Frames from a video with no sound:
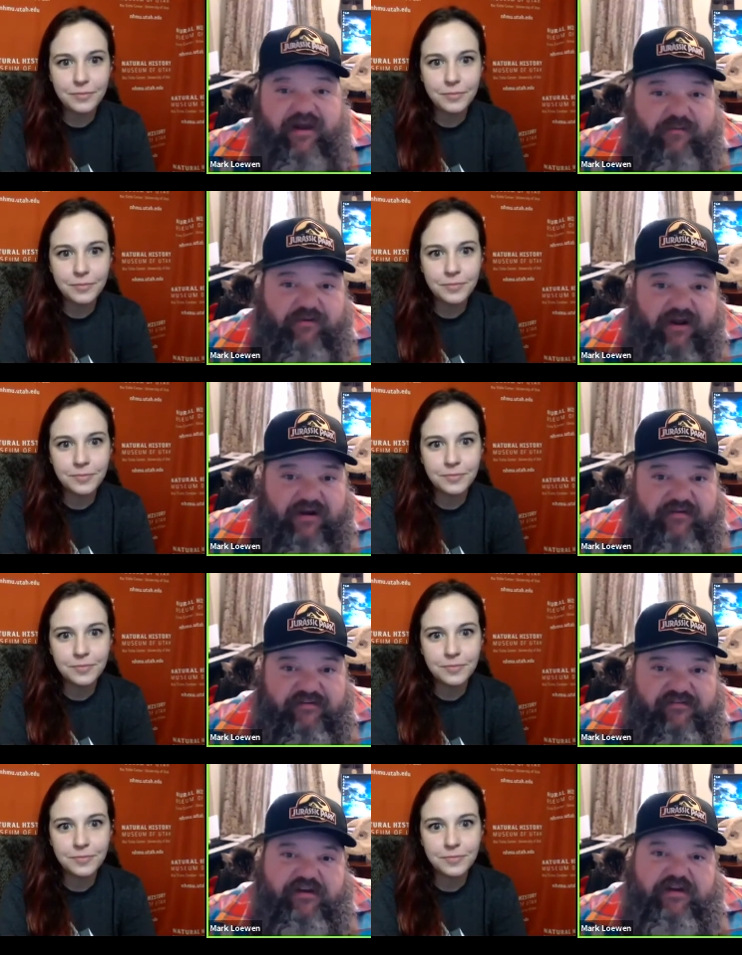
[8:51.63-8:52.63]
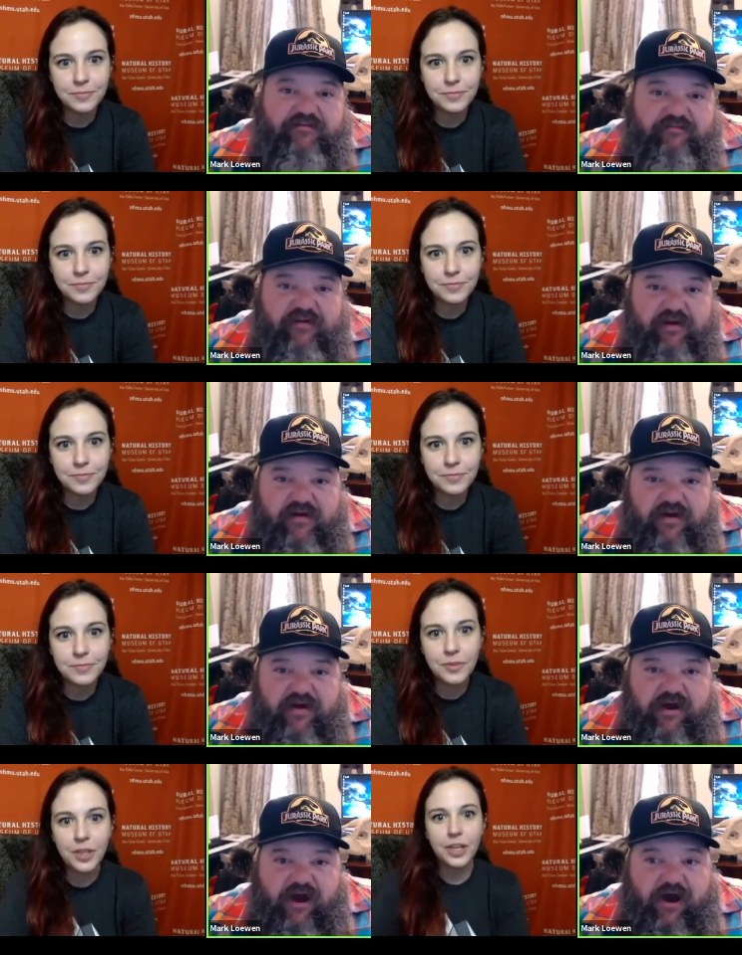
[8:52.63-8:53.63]
Speaker 1: I would like to see.
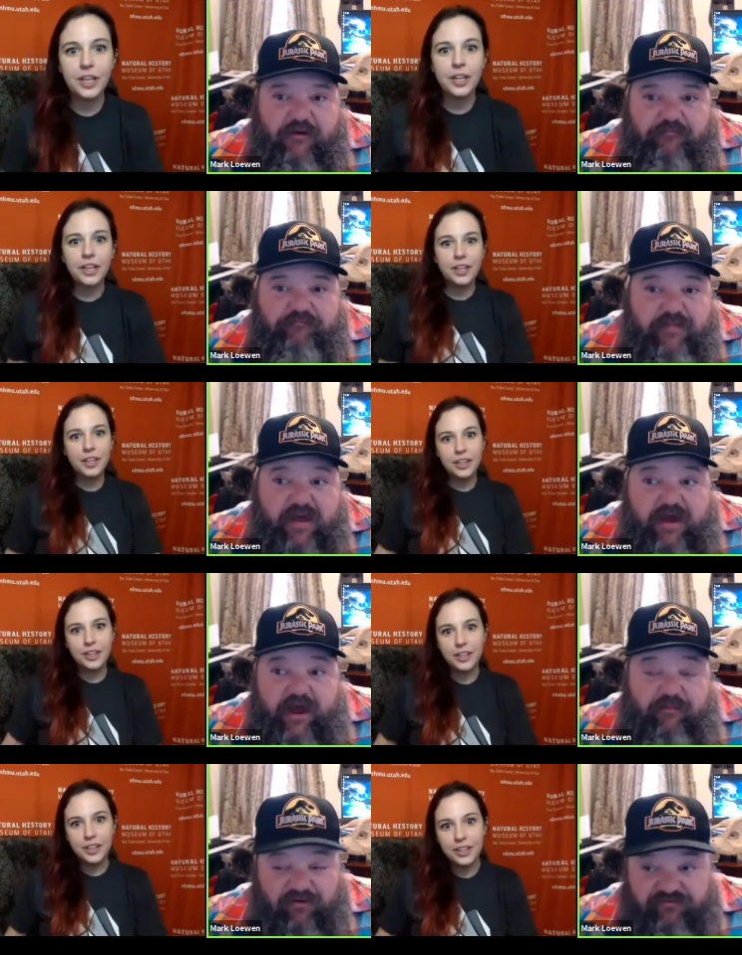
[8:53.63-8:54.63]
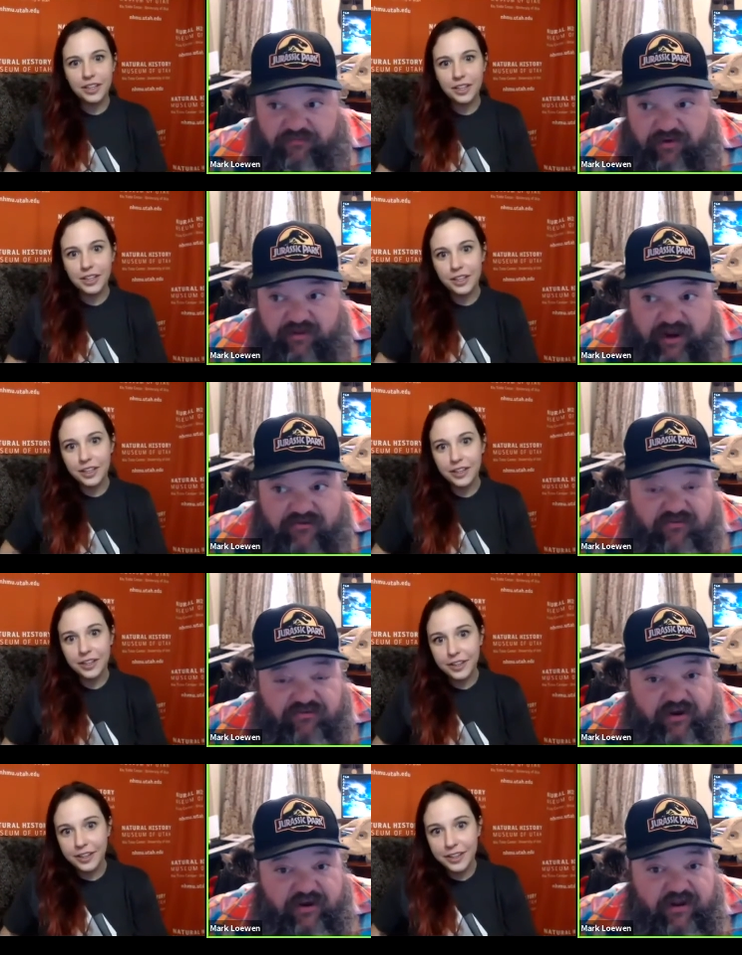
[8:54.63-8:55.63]
Um, I'm also really
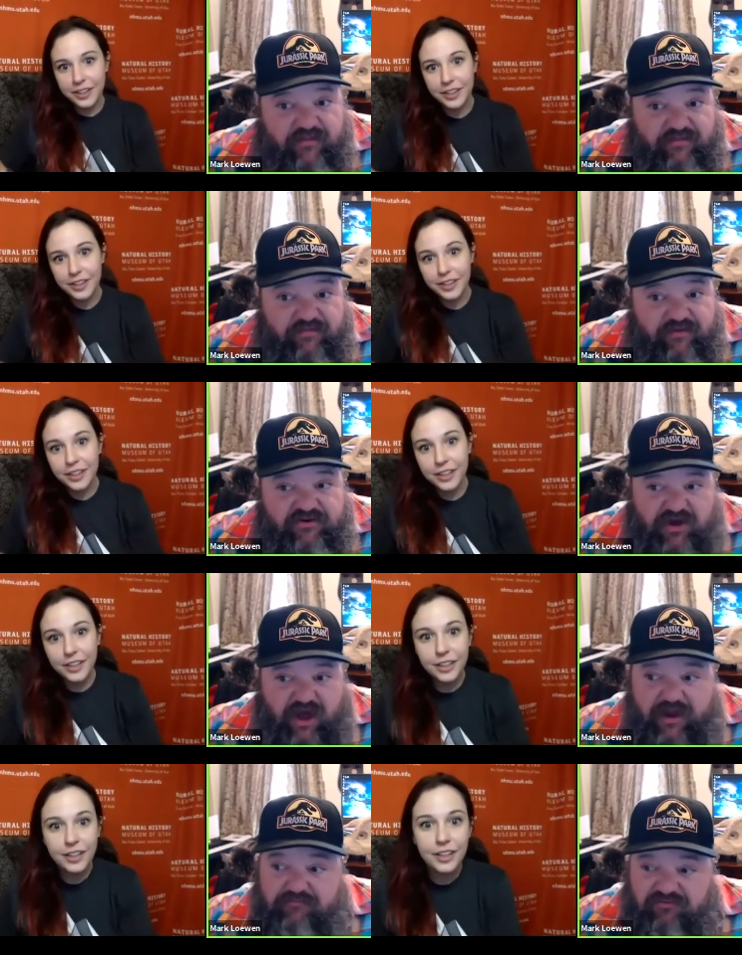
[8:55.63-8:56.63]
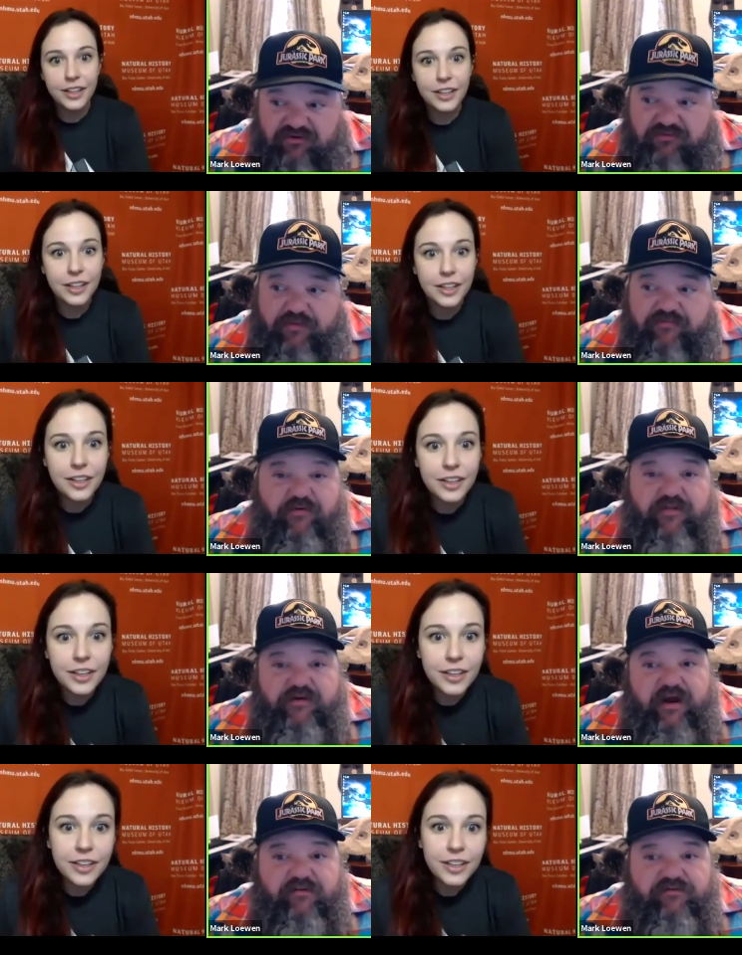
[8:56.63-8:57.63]
interested in the time just before the
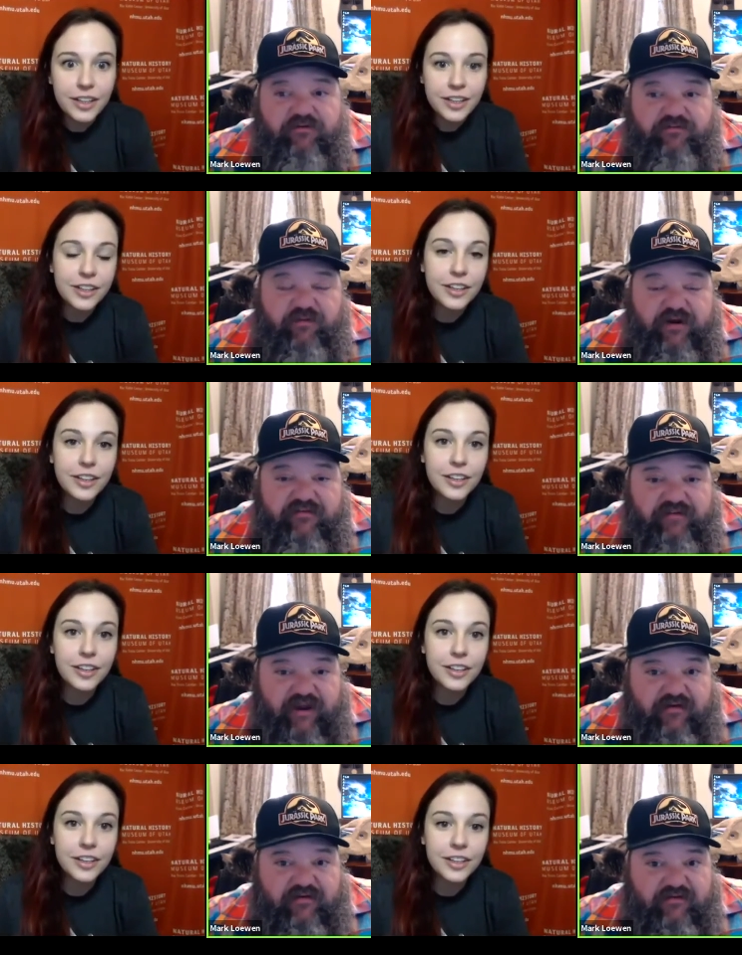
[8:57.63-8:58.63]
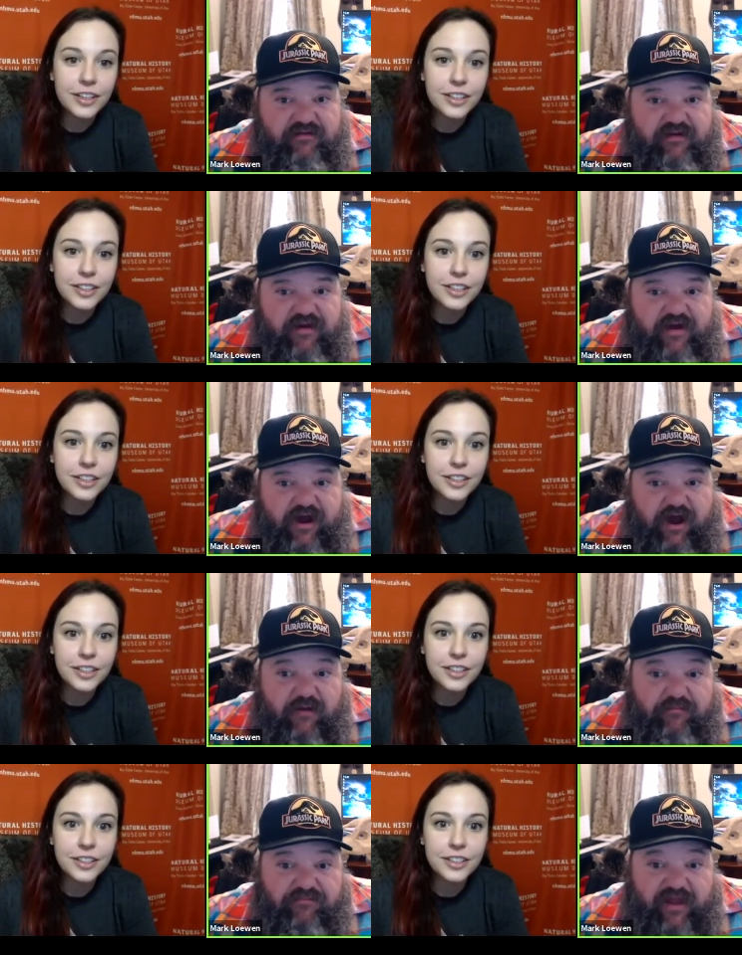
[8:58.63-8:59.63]
dinosaurs went extinct.
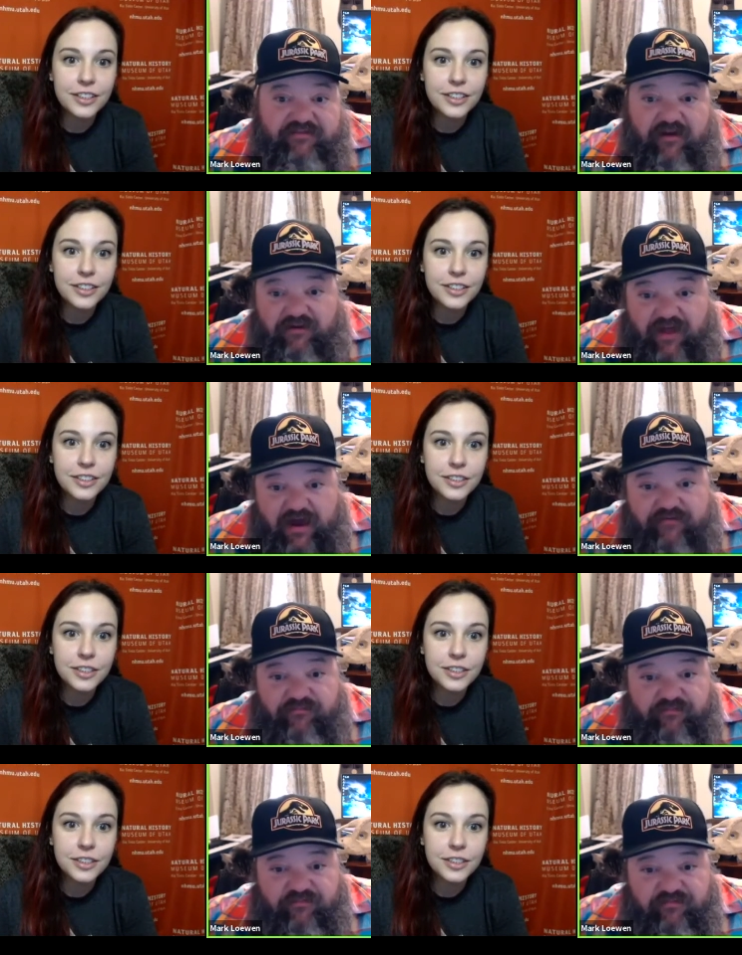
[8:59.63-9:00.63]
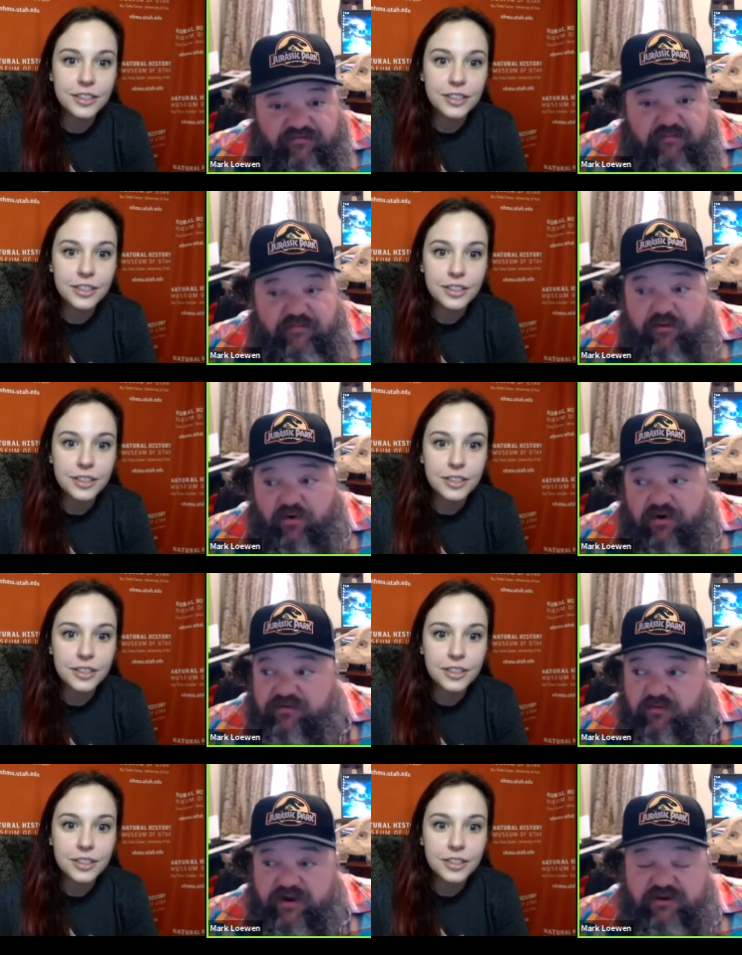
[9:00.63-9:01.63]
Um, that's a lot of some of the
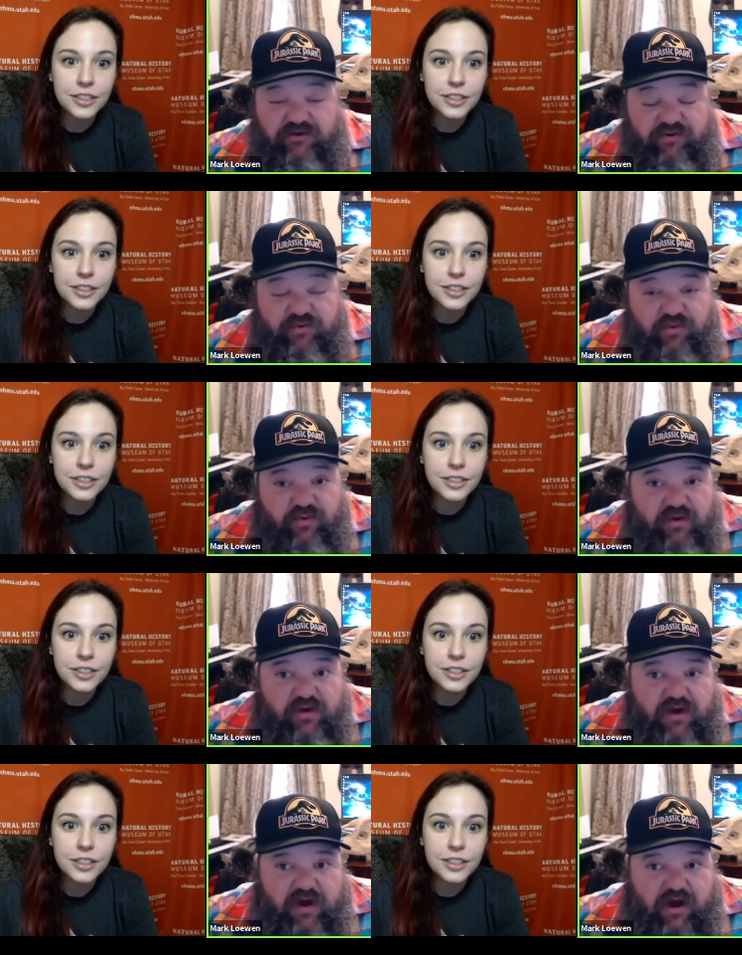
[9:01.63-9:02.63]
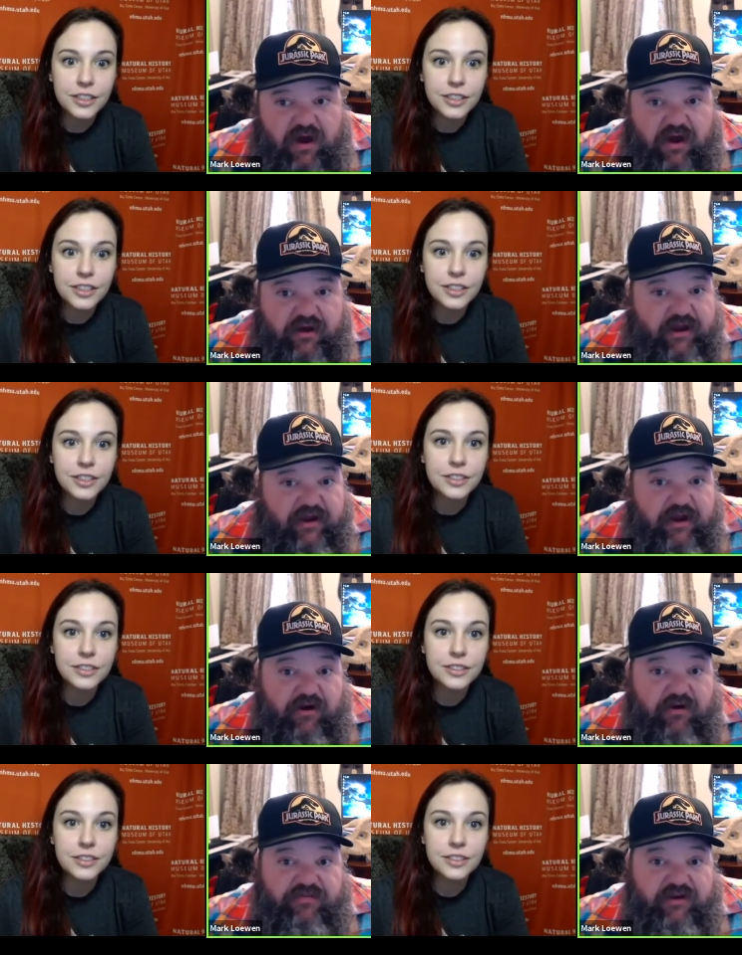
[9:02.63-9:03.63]
work that we do uh,
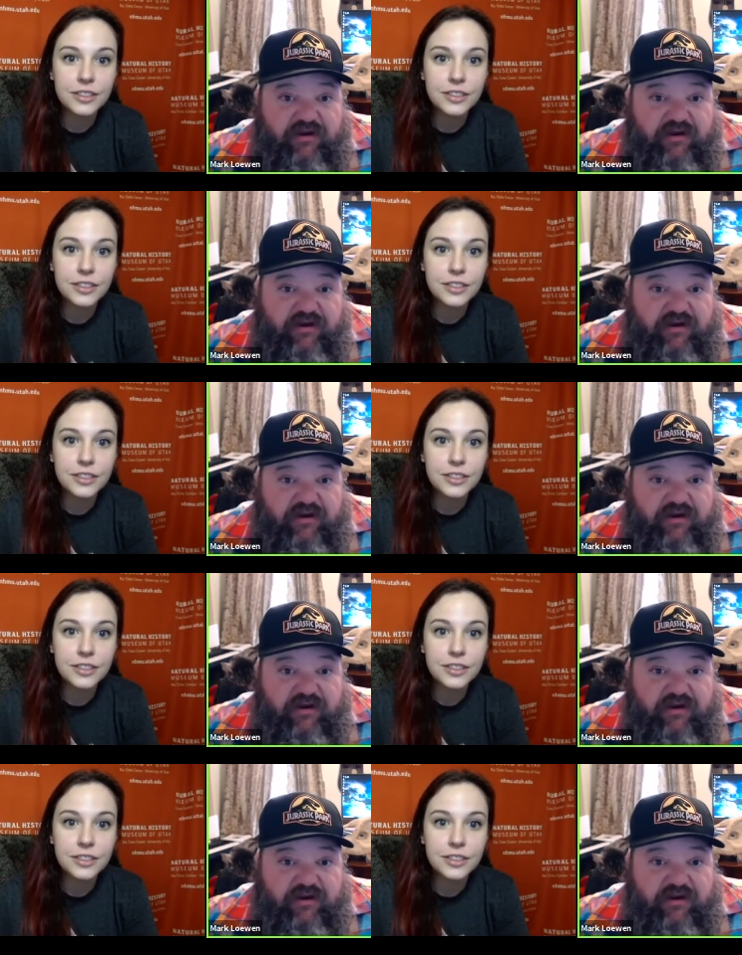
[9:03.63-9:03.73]
here at the